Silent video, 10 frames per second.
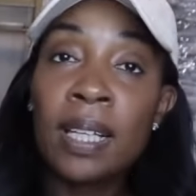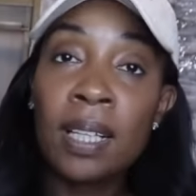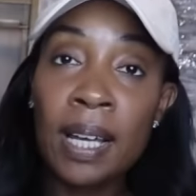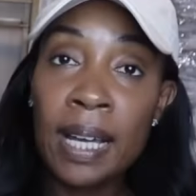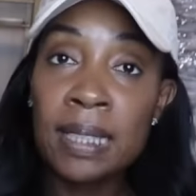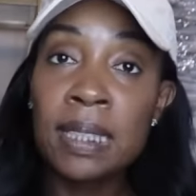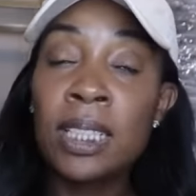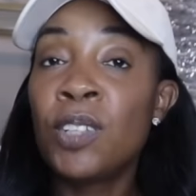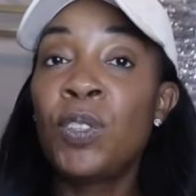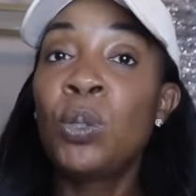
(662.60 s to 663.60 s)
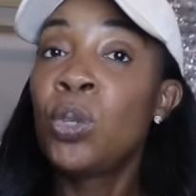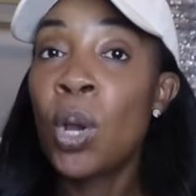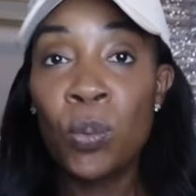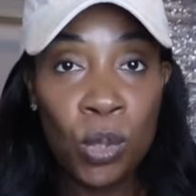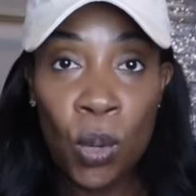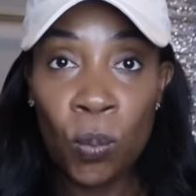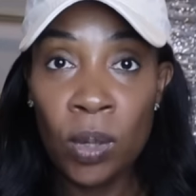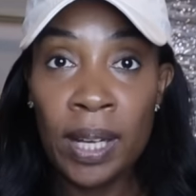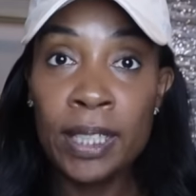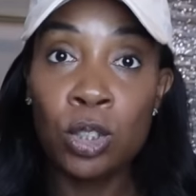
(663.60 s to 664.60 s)
class, and if you don't know
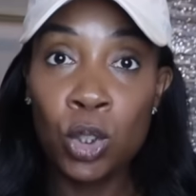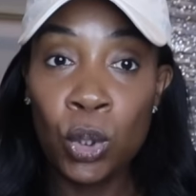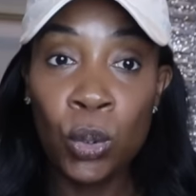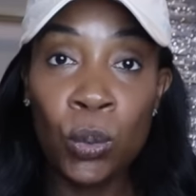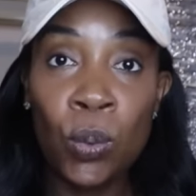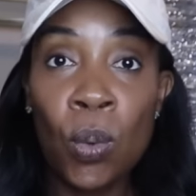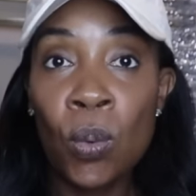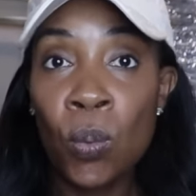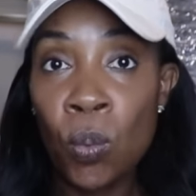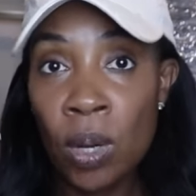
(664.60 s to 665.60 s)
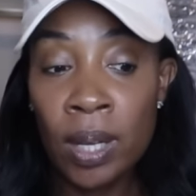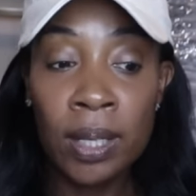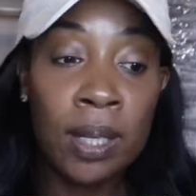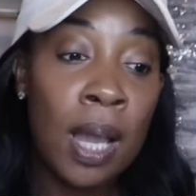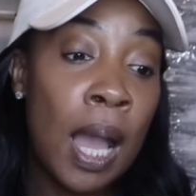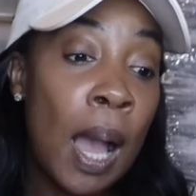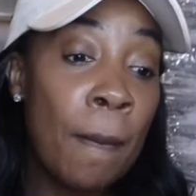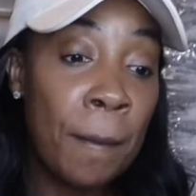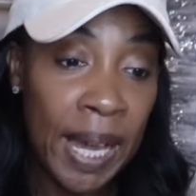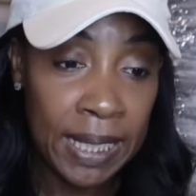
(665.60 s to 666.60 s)
what a 2-1
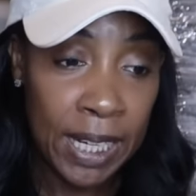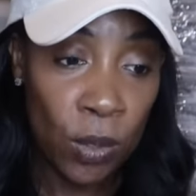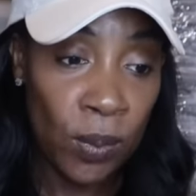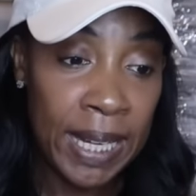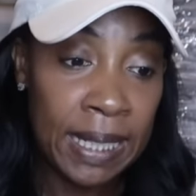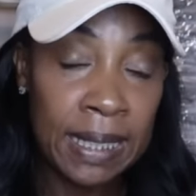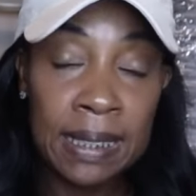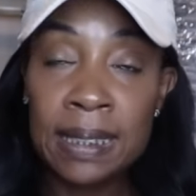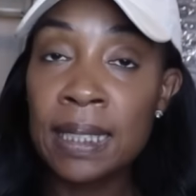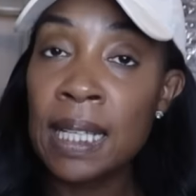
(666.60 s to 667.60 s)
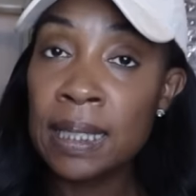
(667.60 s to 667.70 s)
buy down rate is,